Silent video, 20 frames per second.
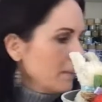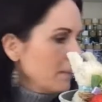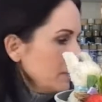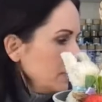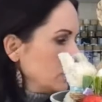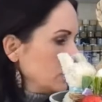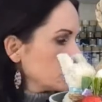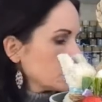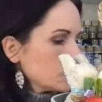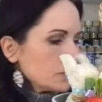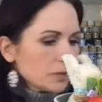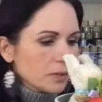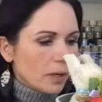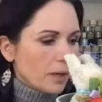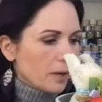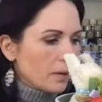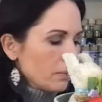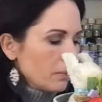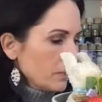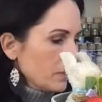me
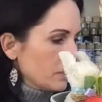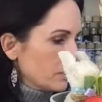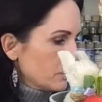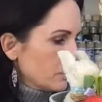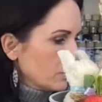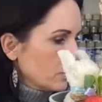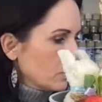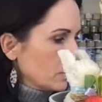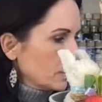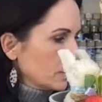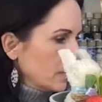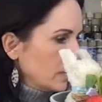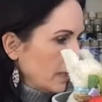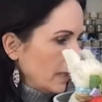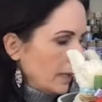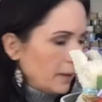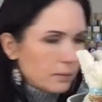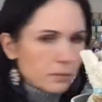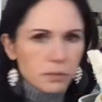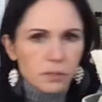start with the wood
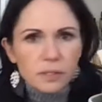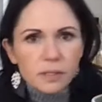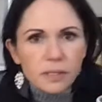cutouts.